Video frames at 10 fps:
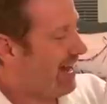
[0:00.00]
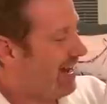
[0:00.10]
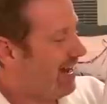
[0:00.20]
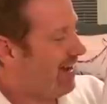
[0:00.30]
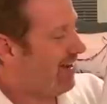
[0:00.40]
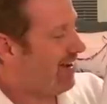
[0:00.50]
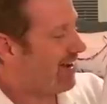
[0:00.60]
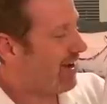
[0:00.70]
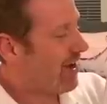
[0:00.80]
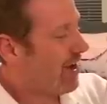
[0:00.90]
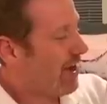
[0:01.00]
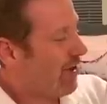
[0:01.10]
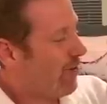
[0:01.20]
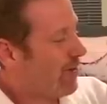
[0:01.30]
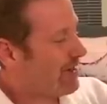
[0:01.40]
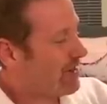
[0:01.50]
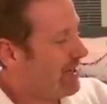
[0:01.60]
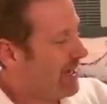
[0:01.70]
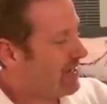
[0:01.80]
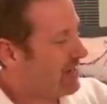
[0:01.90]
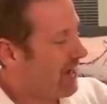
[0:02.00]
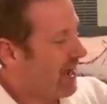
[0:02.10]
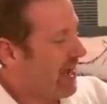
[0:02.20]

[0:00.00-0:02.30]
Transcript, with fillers: look, what's this?